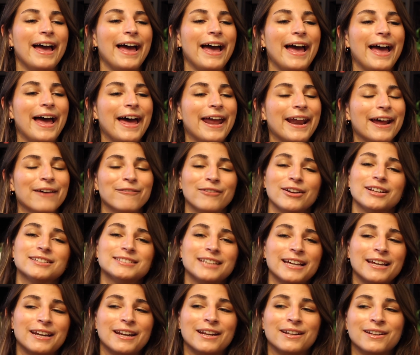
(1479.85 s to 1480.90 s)
And I'm very
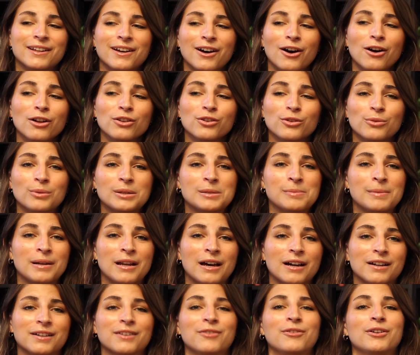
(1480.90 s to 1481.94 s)
excited. Also, wish me
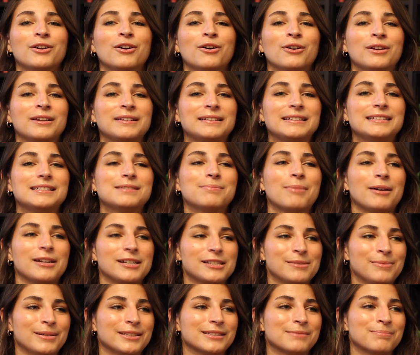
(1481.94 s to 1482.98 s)
luck regarding these
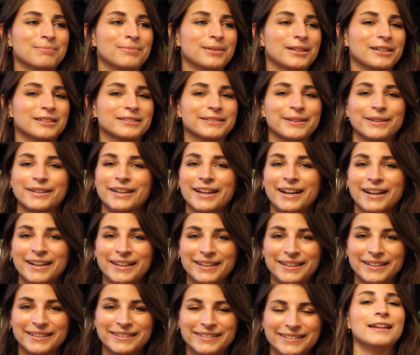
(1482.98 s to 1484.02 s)
punishments, because I'm gonna
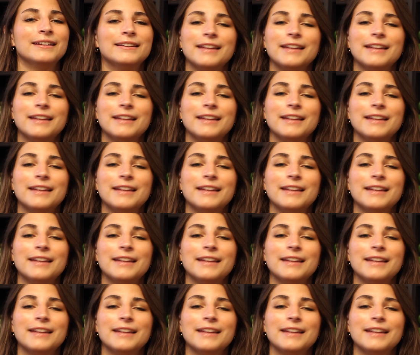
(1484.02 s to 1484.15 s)
need it.